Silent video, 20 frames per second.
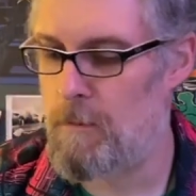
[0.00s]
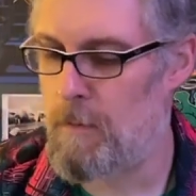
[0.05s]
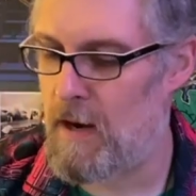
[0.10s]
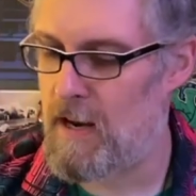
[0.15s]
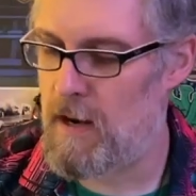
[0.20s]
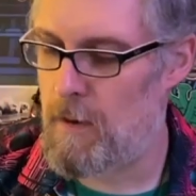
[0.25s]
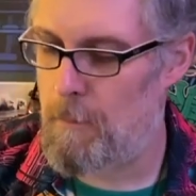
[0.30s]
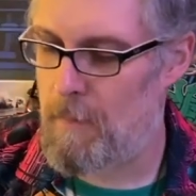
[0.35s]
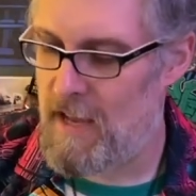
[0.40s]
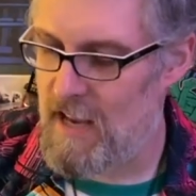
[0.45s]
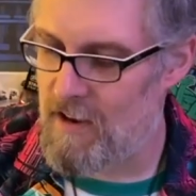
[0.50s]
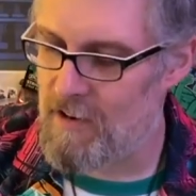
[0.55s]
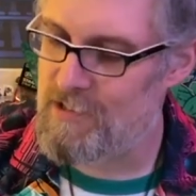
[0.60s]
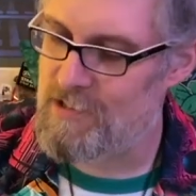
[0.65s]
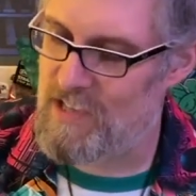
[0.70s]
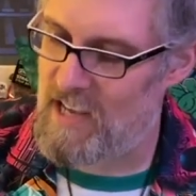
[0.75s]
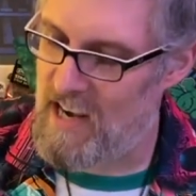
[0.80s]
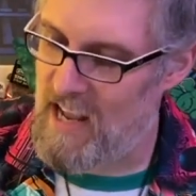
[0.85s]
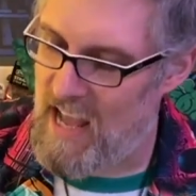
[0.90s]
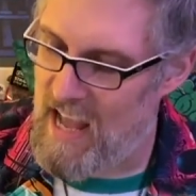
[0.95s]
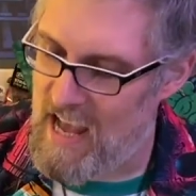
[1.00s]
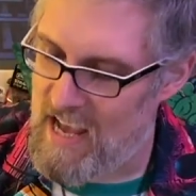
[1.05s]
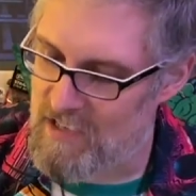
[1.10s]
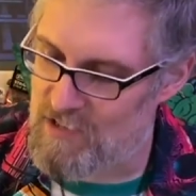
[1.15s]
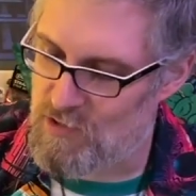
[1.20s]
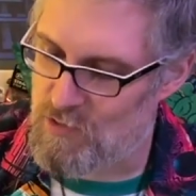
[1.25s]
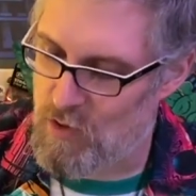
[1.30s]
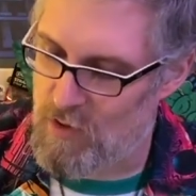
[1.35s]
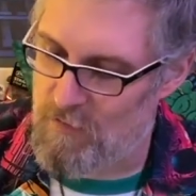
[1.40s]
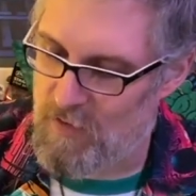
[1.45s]
but it appears that it has
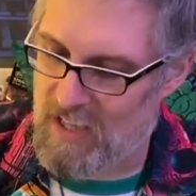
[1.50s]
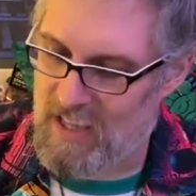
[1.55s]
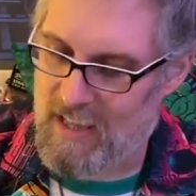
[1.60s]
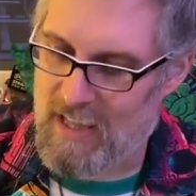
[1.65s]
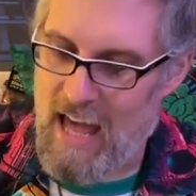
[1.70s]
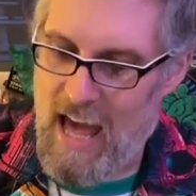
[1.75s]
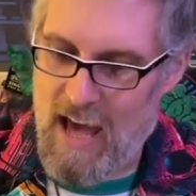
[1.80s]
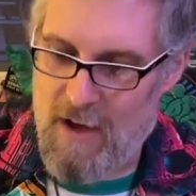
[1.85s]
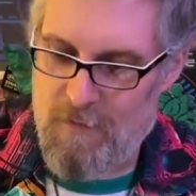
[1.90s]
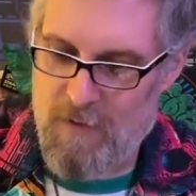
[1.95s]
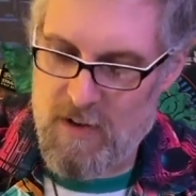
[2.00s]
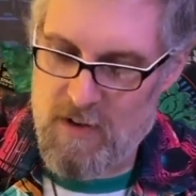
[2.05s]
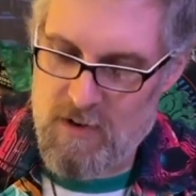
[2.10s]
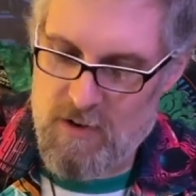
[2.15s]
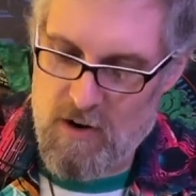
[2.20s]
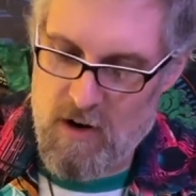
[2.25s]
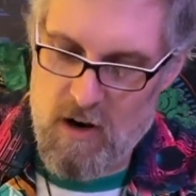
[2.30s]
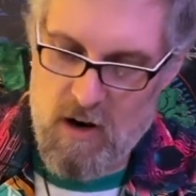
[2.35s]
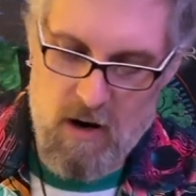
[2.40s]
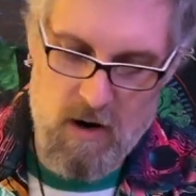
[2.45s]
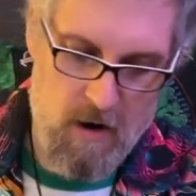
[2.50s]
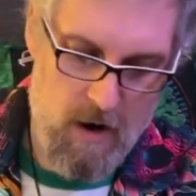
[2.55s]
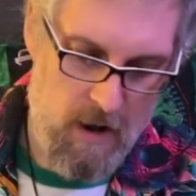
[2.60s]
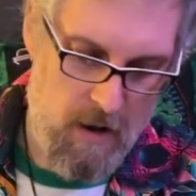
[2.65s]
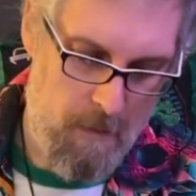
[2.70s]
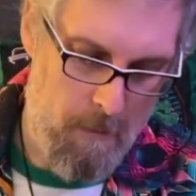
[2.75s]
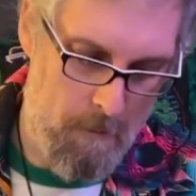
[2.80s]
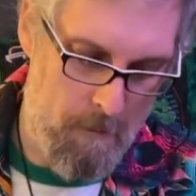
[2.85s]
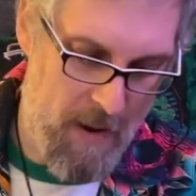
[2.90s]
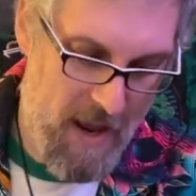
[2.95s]
sort of a lavender
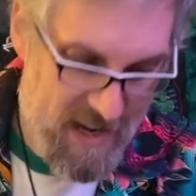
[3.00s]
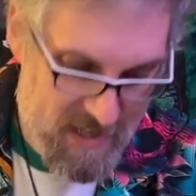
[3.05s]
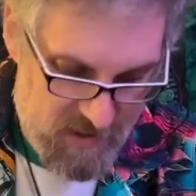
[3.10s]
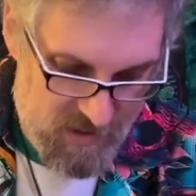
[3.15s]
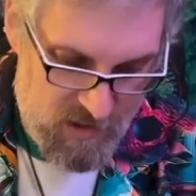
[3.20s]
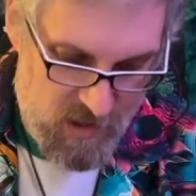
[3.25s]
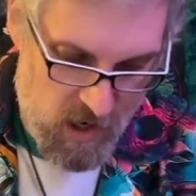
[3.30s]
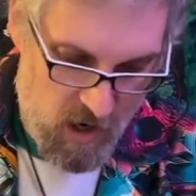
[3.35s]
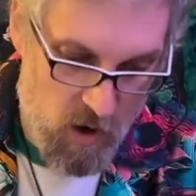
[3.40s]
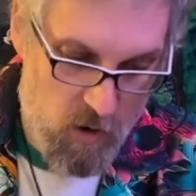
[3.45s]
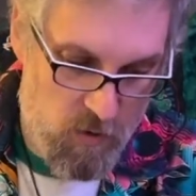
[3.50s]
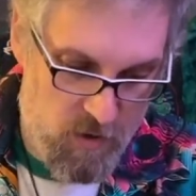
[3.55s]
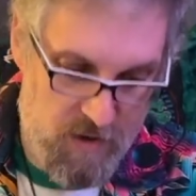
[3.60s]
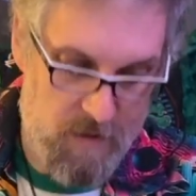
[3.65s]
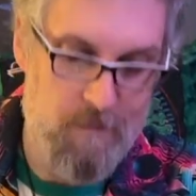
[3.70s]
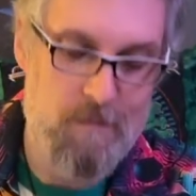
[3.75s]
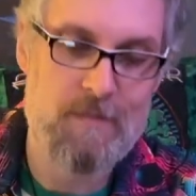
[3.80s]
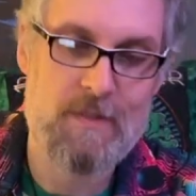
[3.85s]
base coat